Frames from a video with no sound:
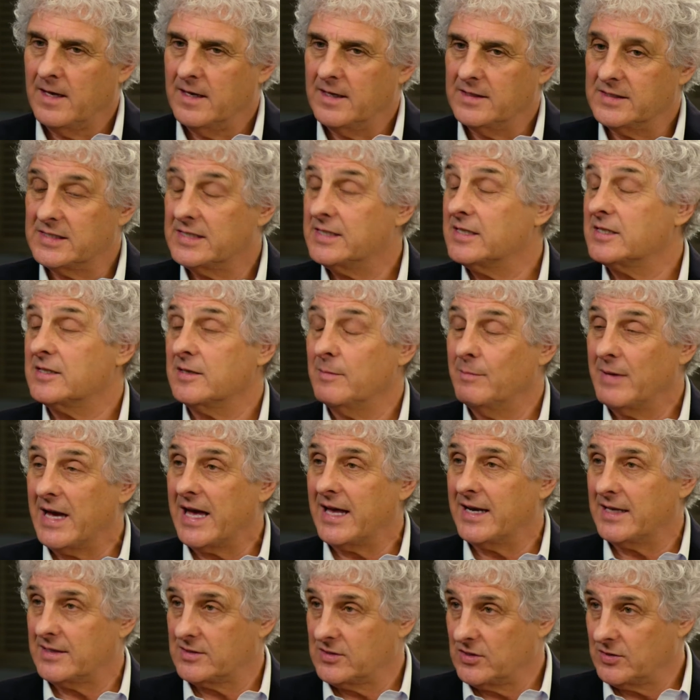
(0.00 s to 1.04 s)

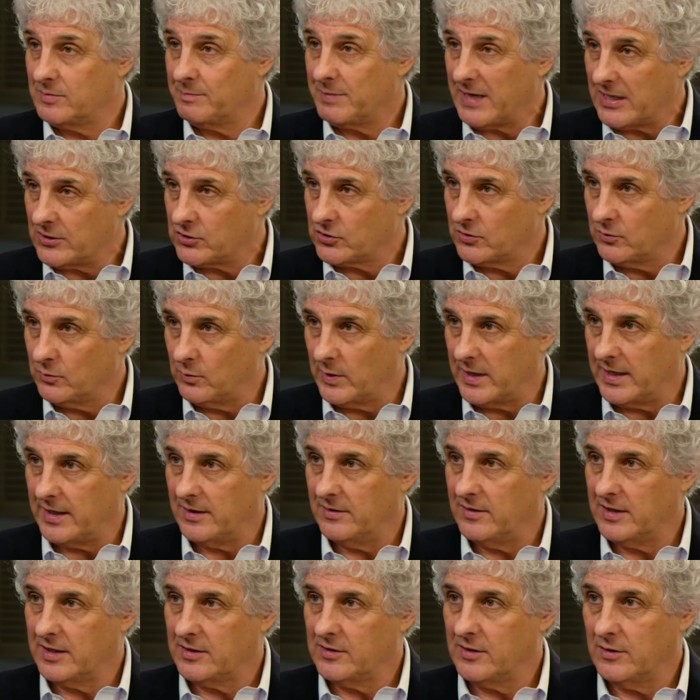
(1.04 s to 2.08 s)
systematic spatial way
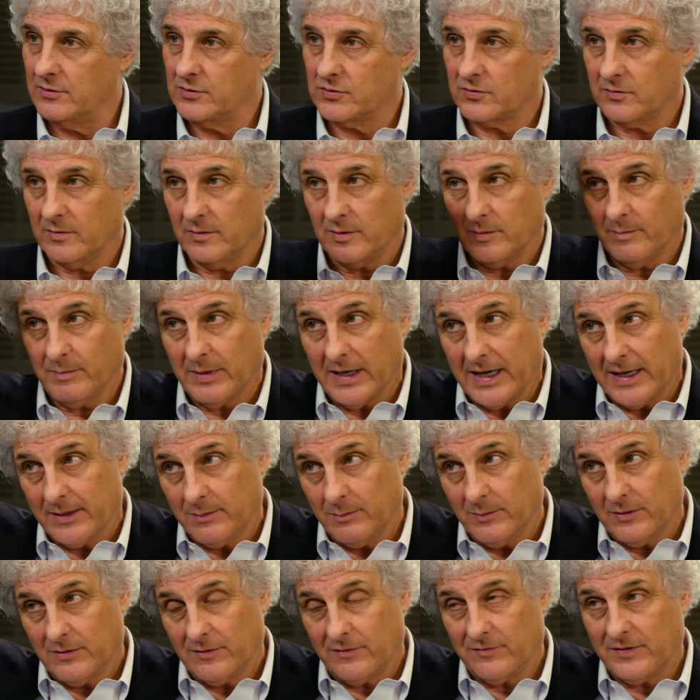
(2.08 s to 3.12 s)
that goes from the
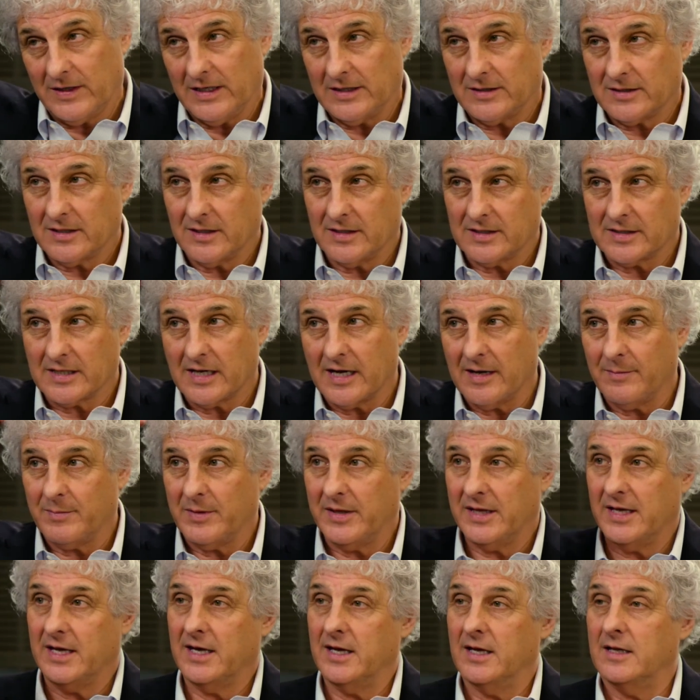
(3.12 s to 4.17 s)
bottom of the feet to the top
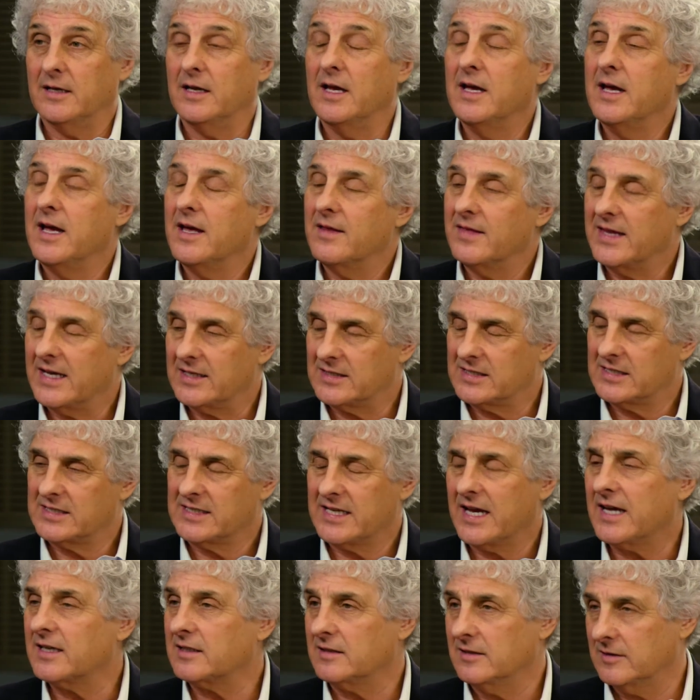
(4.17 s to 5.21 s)
of the head. That's
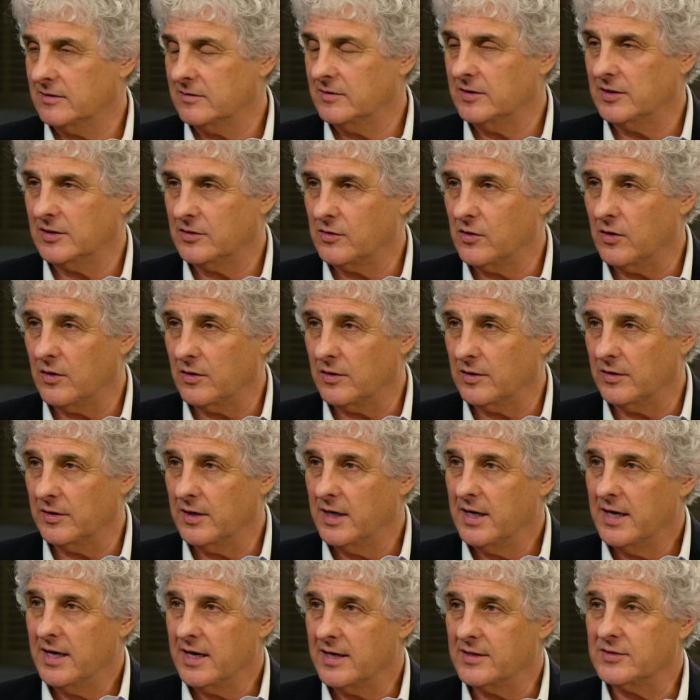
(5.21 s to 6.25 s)
technically called
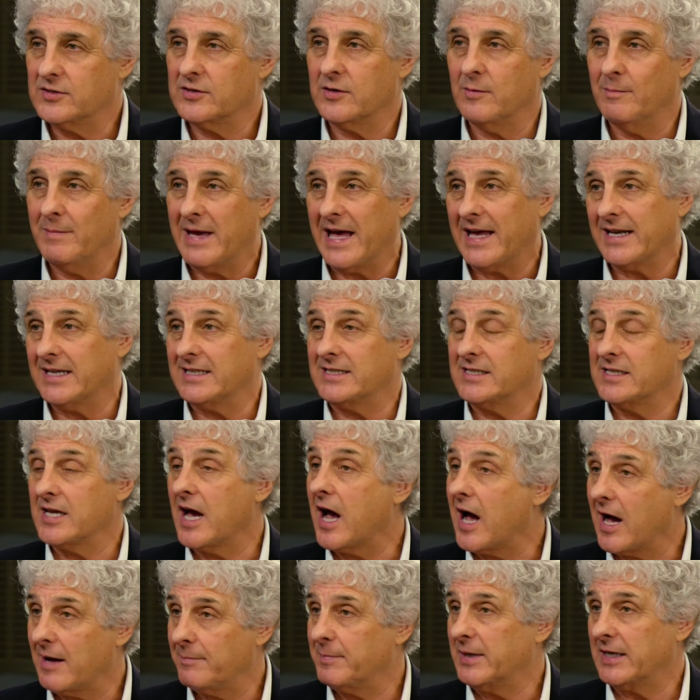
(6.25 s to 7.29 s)
a
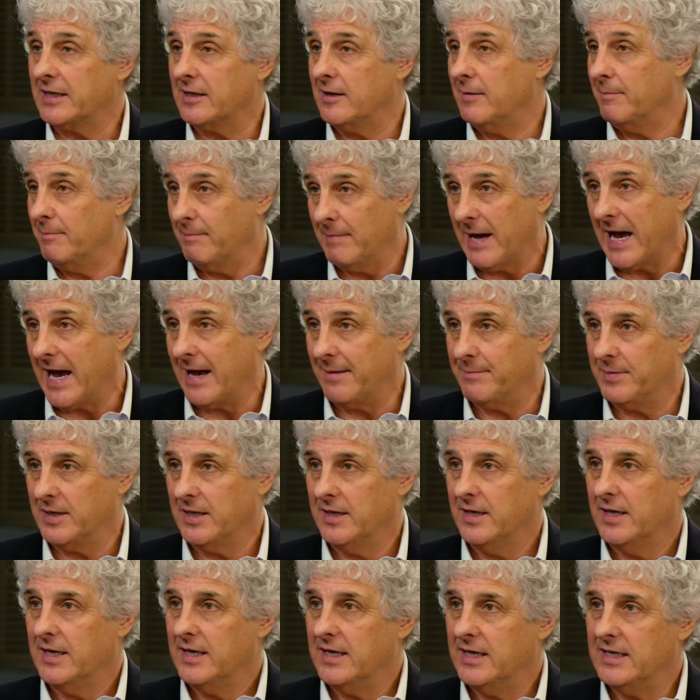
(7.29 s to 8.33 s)
somatotopic map.
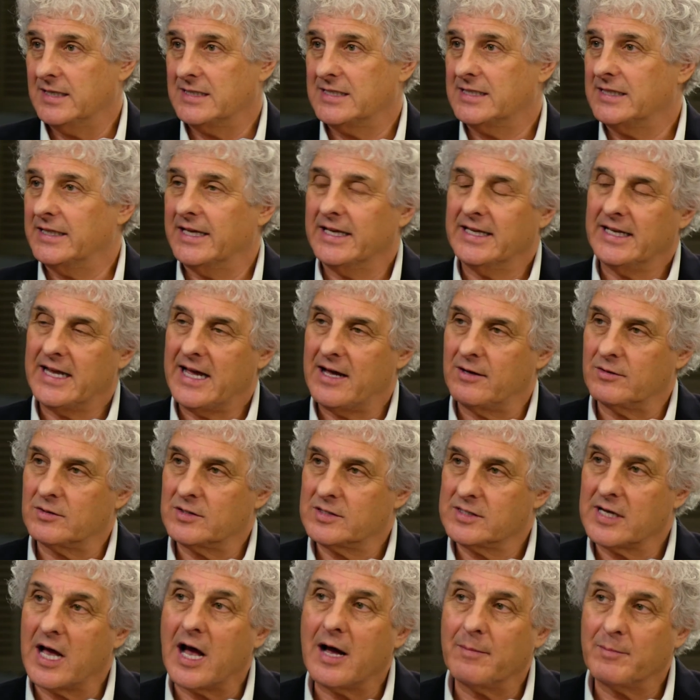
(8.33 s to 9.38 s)
It's laid
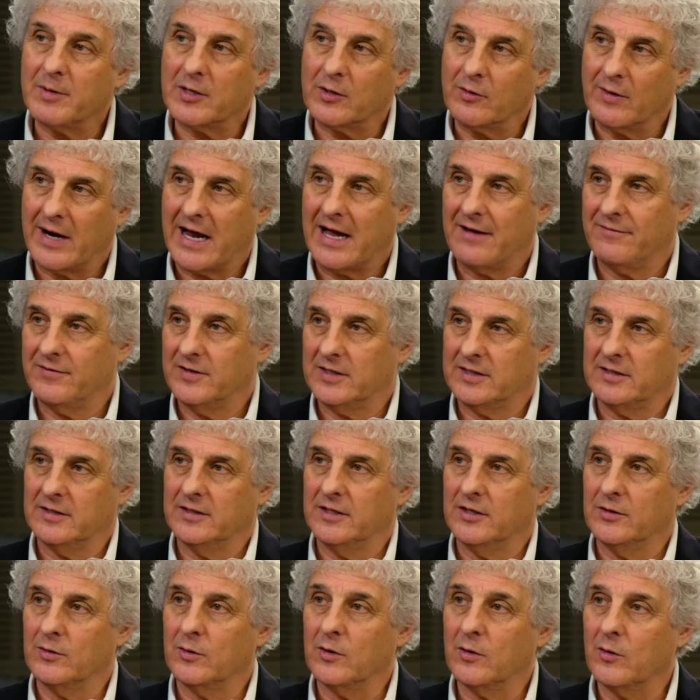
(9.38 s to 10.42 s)
out
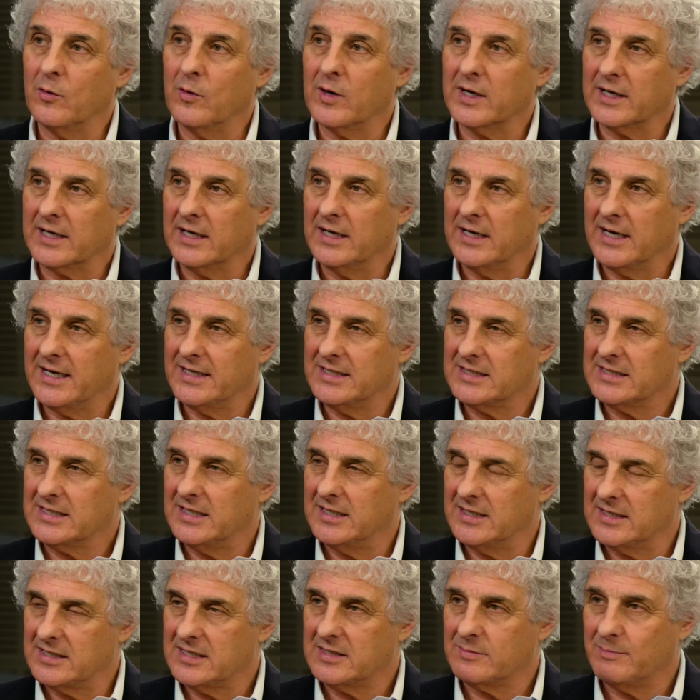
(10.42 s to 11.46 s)
topographically or organized
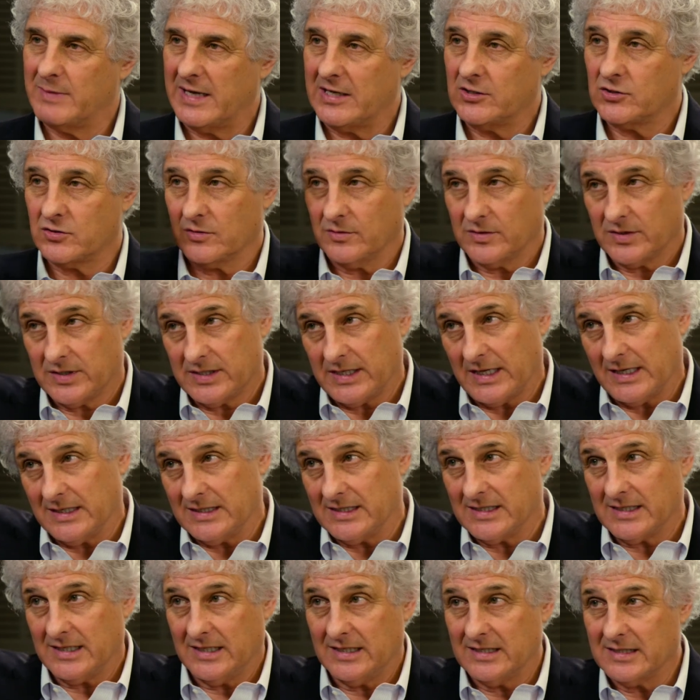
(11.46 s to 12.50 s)
in a spatial
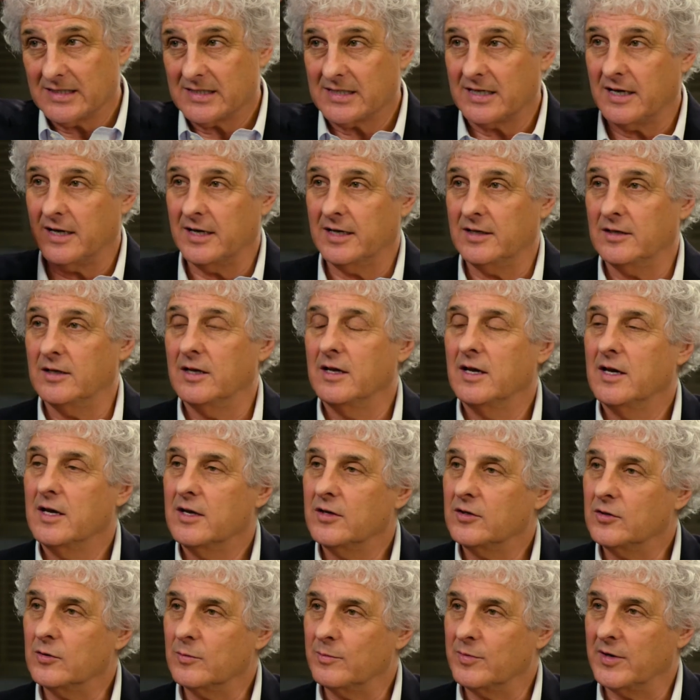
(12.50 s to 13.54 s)
sense inside
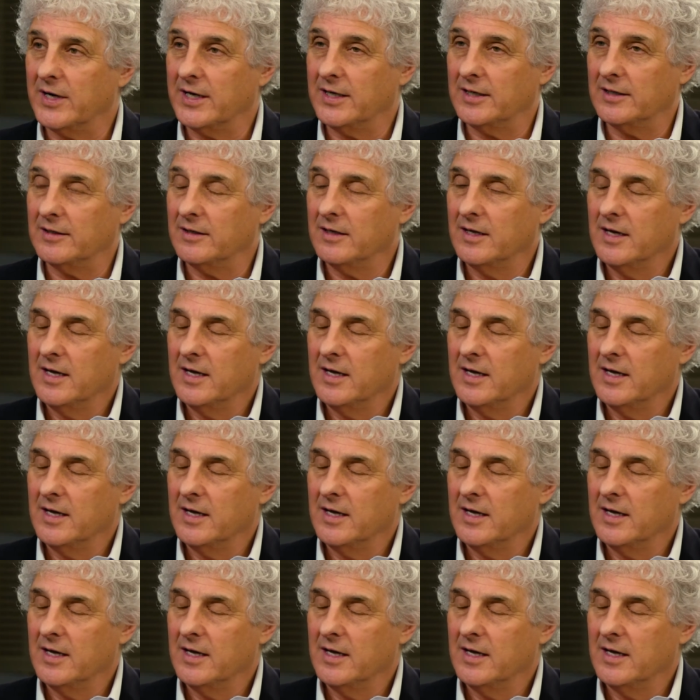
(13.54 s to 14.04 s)
your brain.